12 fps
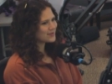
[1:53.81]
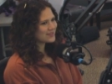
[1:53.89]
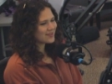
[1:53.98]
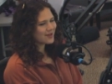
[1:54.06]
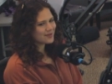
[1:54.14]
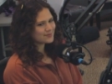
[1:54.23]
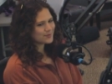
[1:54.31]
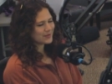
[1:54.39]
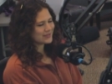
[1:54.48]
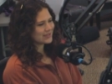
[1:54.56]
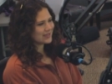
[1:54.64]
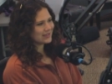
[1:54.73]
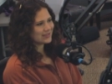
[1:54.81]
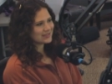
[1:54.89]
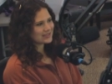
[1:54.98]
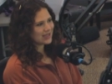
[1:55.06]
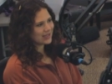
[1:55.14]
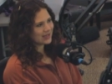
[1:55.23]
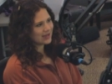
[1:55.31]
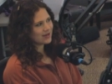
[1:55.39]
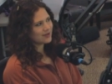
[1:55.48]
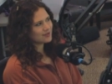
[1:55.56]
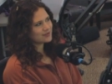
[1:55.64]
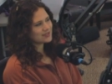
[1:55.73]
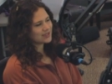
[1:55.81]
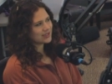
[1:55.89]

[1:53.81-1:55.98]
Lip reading: with them, spontaneous hangouts.